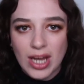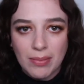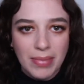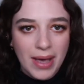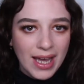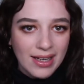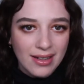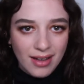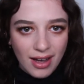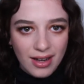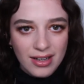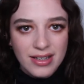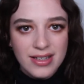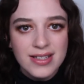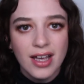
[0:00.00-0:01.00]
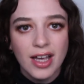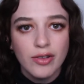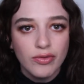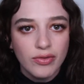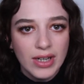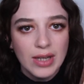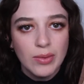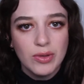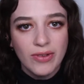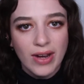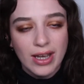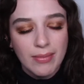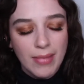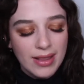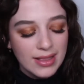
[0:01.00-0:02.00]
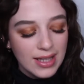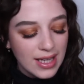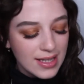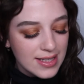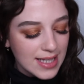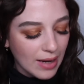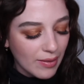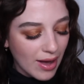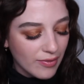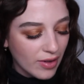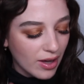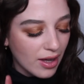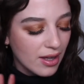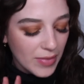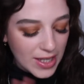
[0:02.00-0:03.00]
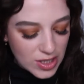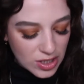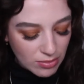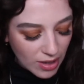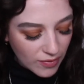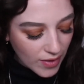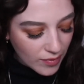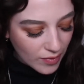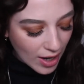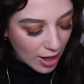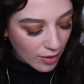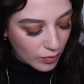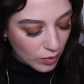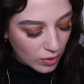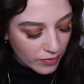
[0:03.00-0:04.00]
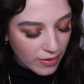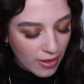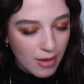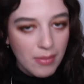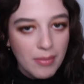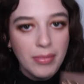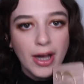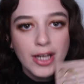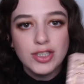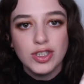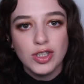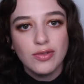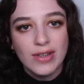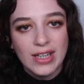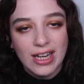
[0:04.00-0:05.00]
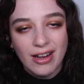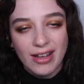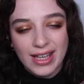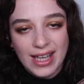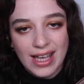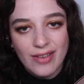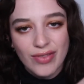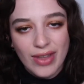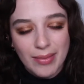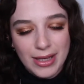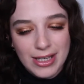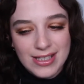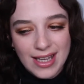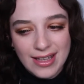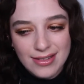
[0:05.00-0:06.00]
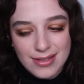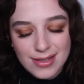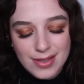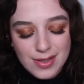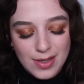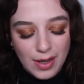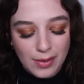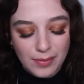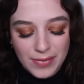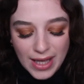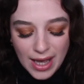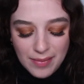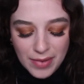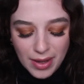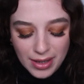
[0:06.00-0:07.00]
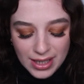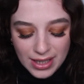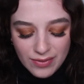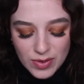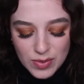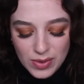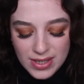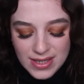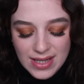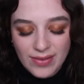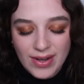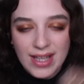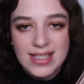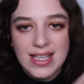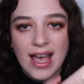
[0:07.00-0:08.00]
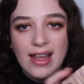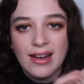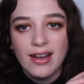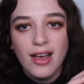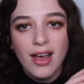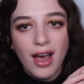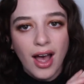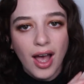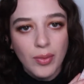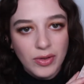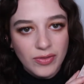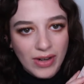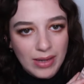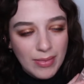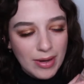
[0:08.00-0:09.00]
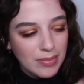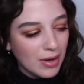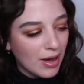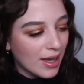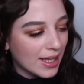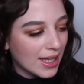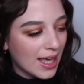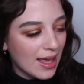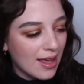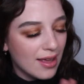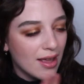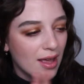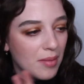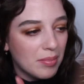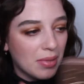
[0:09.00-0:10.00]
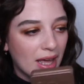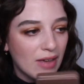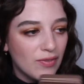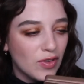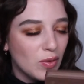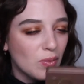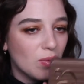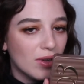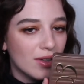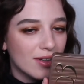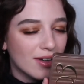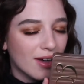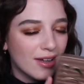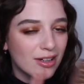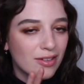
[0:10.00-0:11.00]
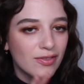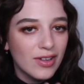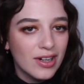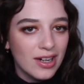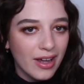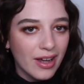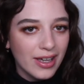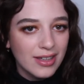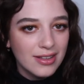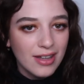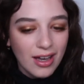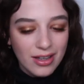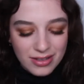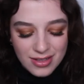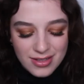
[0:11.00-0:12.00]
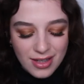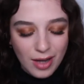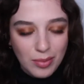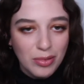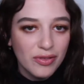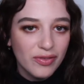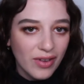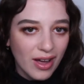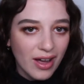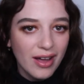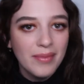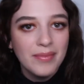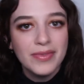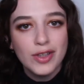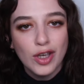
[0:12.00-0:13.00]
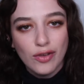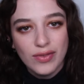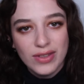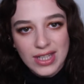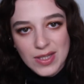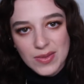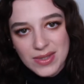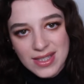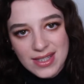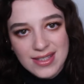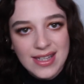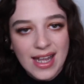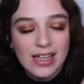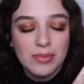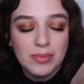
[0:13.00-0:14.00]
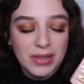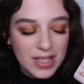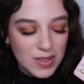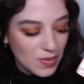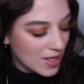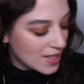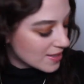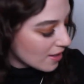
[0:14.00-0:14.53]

champagne colours. I really would recommend this. However, it's not my favourite out of all of them, but I do really like it, if that makes sense. So yeah, I'm going to give this one a 7 out of 10. I would recommend buying it, but if you kind of like the others that I prefer, go for these ones instead, but this one is